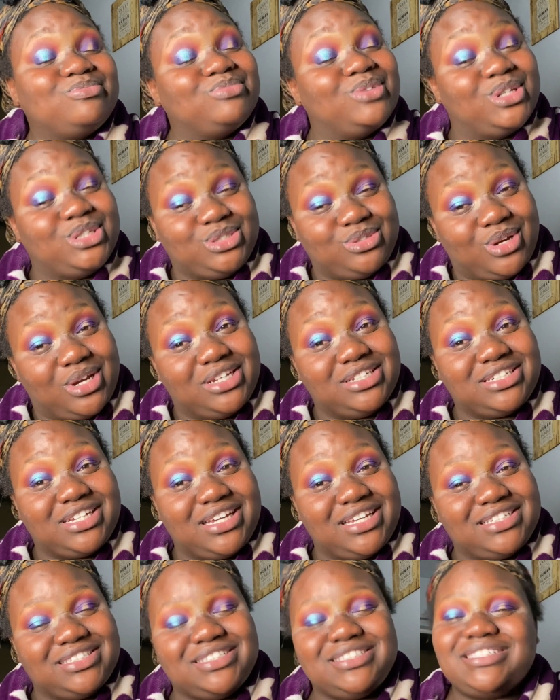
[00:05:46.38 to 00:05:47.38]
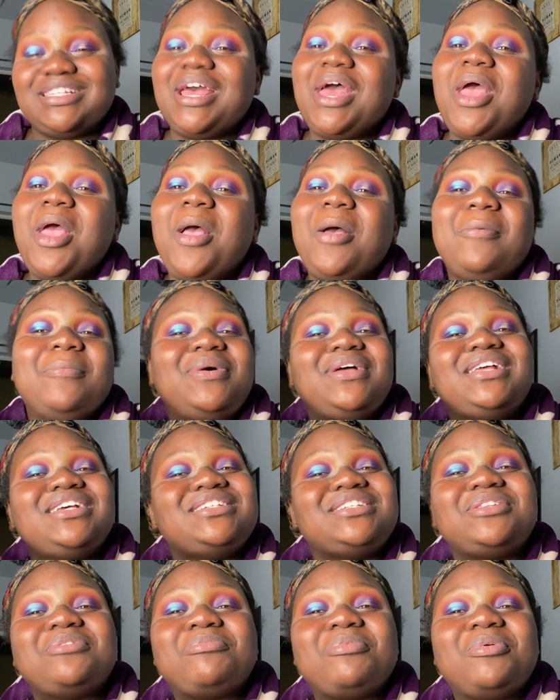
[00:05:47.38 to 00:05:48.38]
estranged cousins. But that's
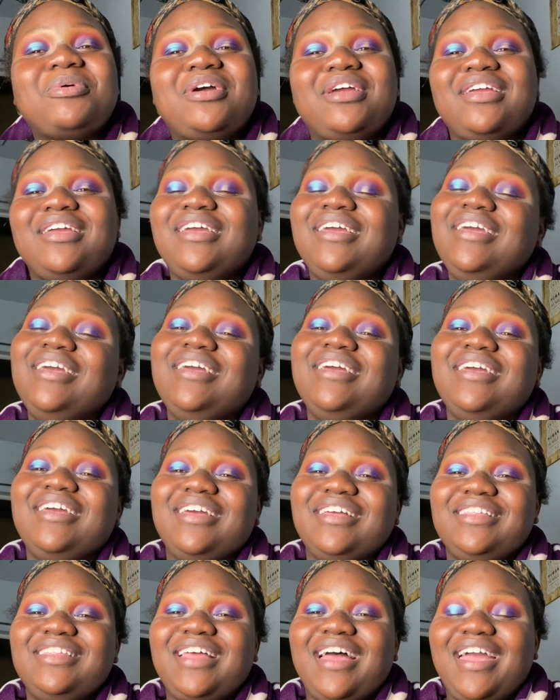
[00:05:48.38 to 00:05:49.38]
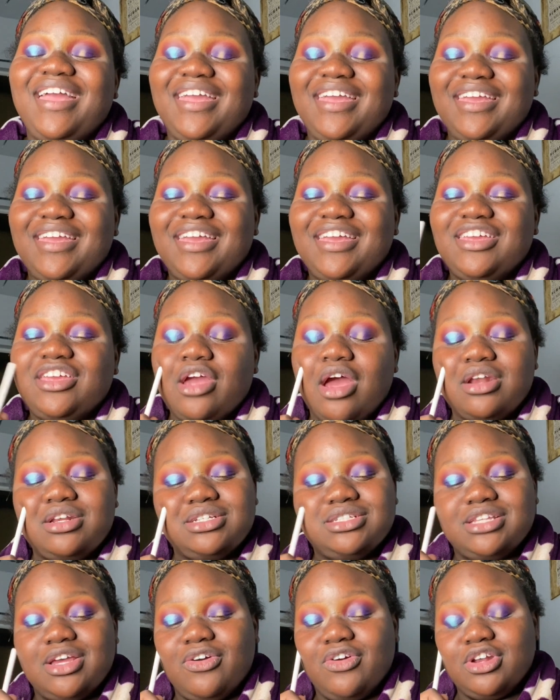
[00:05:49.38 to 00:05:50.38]
not the point. Like, y'all
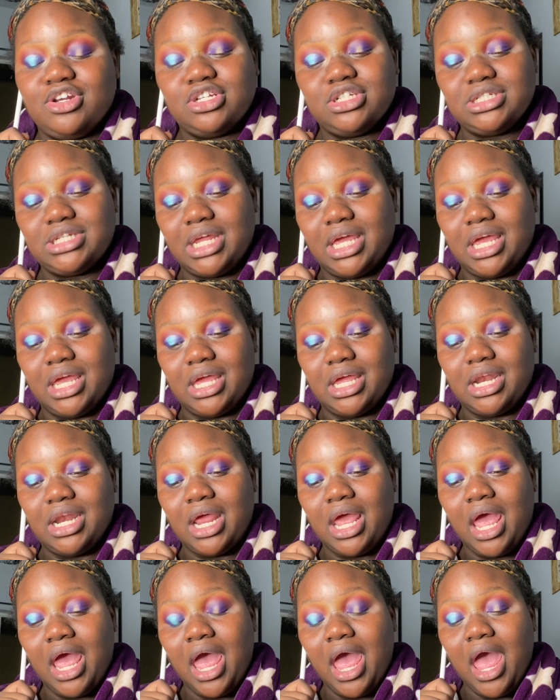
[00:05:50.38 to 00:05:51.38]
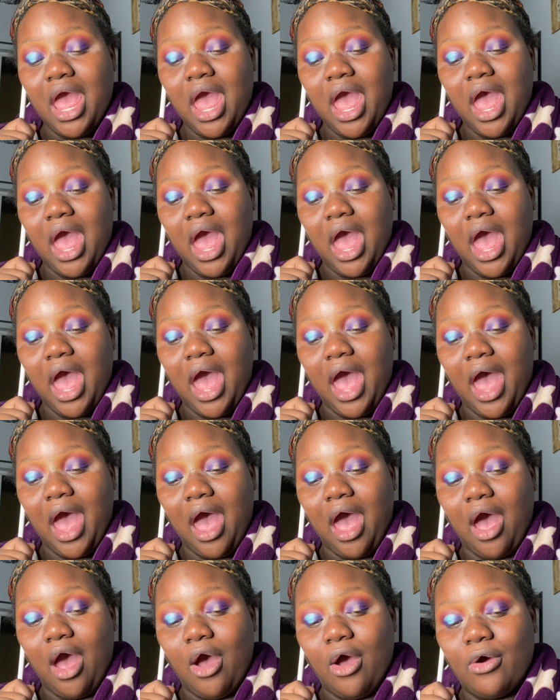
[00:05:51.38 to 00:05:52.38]
just don't understand
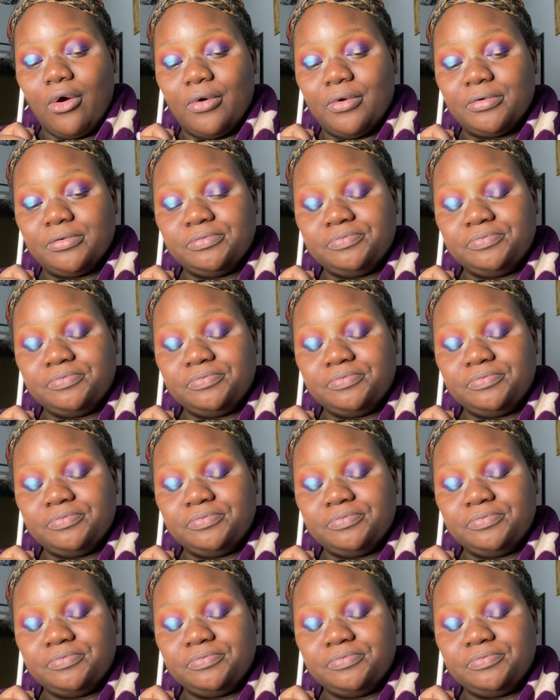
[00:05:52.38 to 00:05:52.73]
how,